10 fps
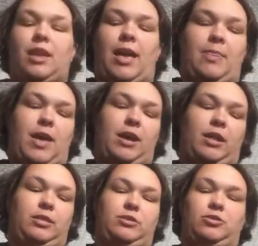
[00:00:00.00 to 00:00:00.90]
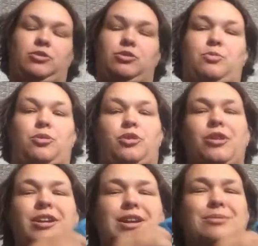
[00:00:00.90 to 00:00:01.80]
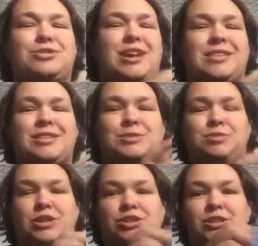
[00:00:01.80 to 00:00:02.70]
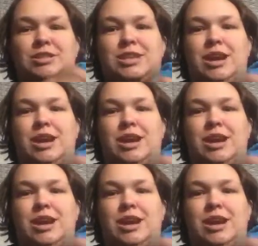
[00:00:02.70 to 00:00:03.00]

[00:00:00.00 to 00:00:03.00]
then a little newborn hoodie, which I think is precious.